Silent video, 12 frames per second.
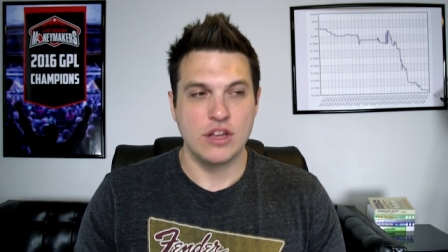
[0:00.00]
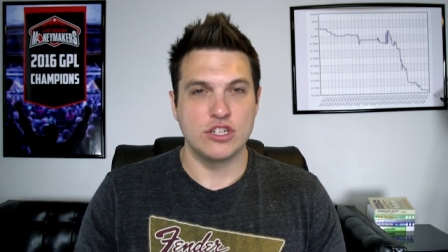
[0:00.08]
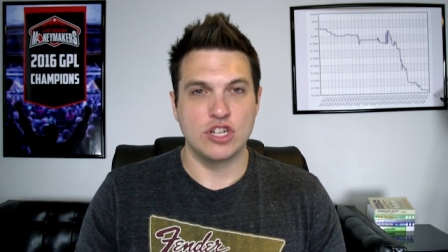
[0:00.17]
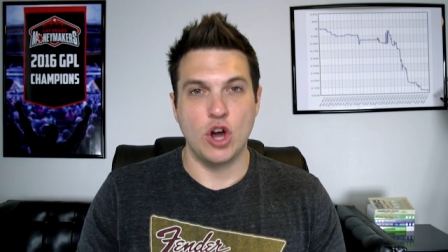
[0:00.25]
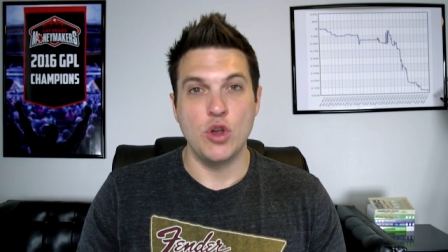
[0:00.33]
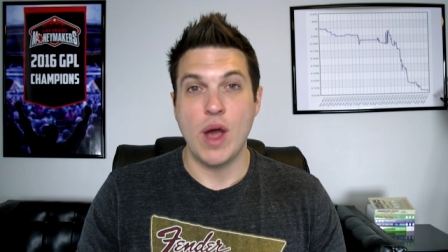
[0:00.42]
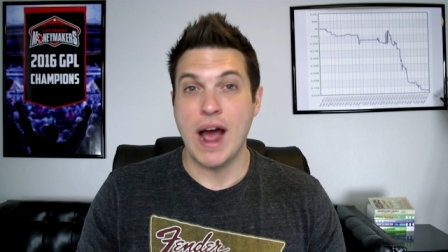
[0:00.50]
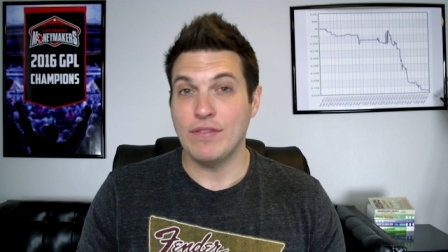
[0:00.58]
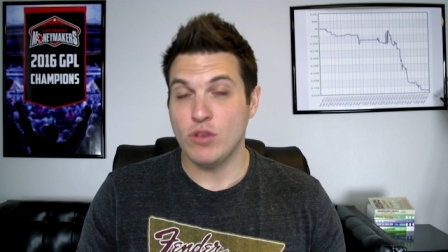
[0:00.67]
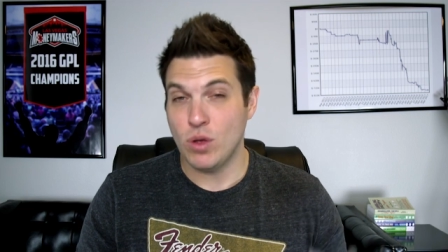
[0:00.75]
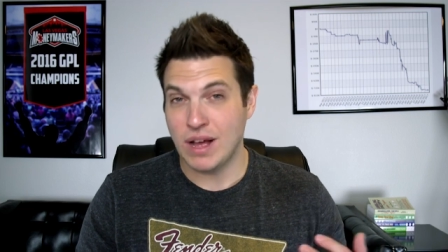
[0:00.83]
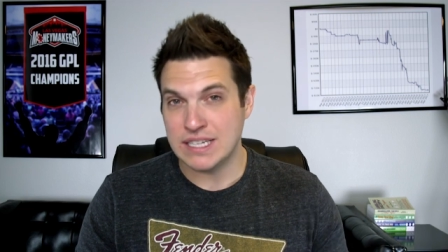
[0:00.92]
So you
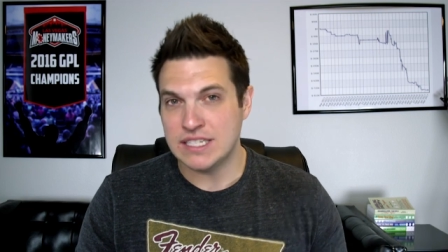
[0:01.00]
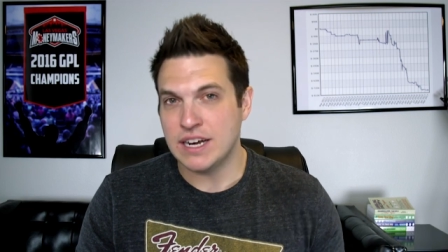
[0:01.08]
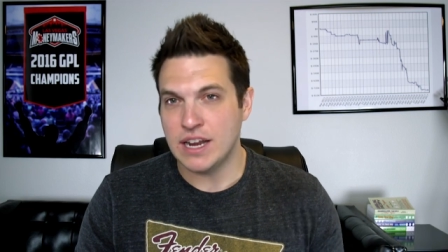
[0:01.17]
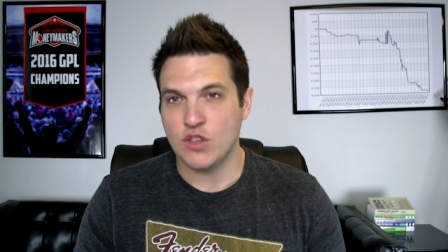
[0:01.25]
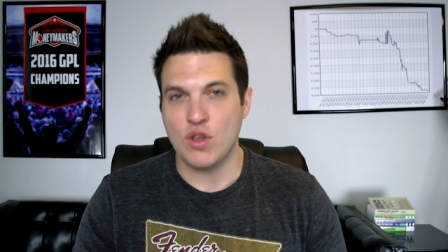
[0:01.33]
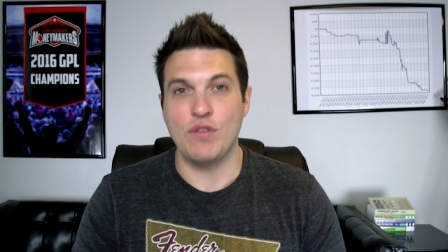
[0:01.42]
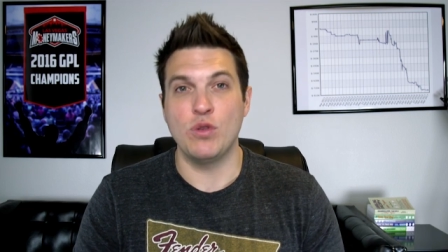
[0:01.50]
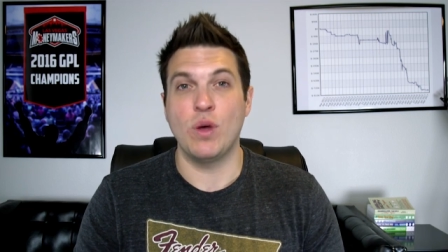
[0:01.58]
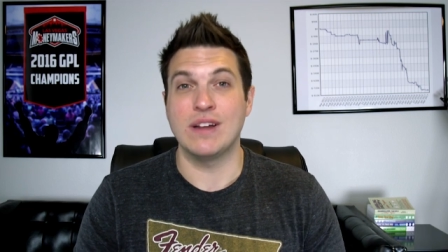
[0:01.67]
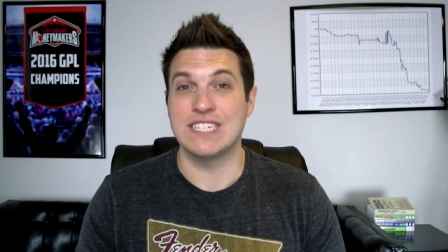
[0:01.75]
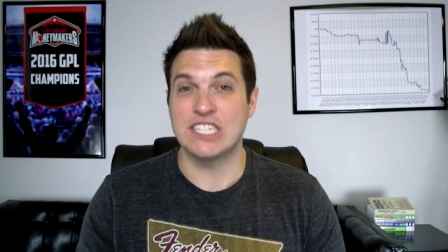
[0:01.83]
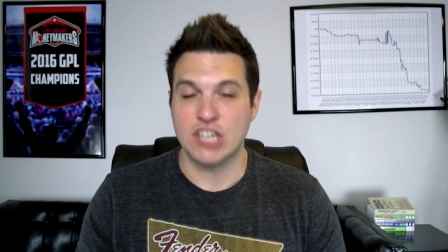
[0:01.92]
have to do a lot of sitting, you have to do a
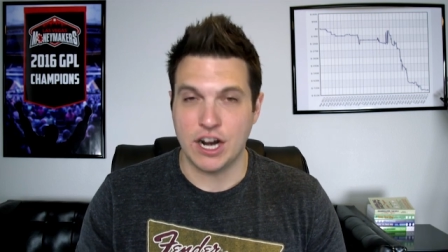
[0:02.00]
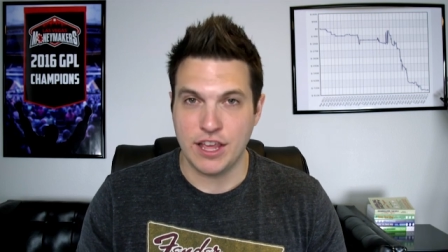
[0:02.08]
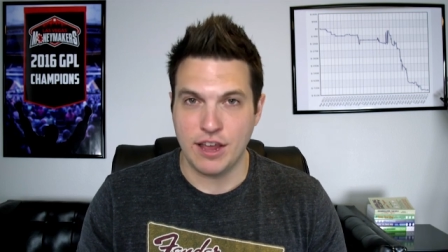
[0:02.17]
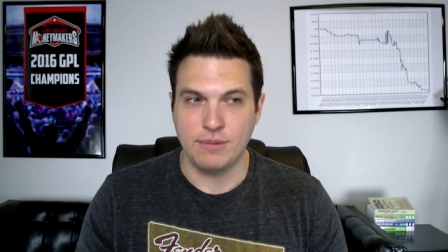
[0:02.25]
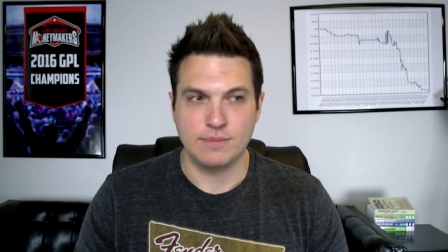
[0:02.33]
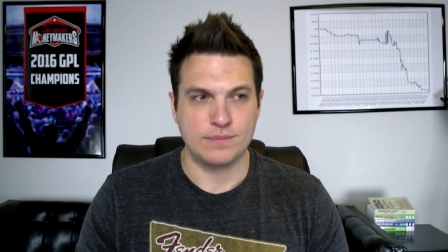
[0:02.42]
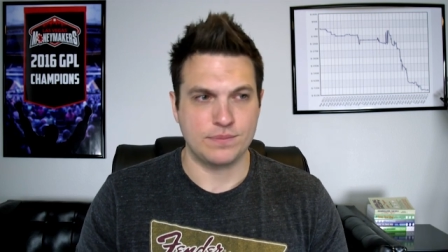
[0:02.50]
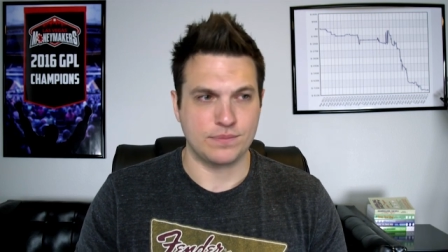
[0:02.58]
lot of studying.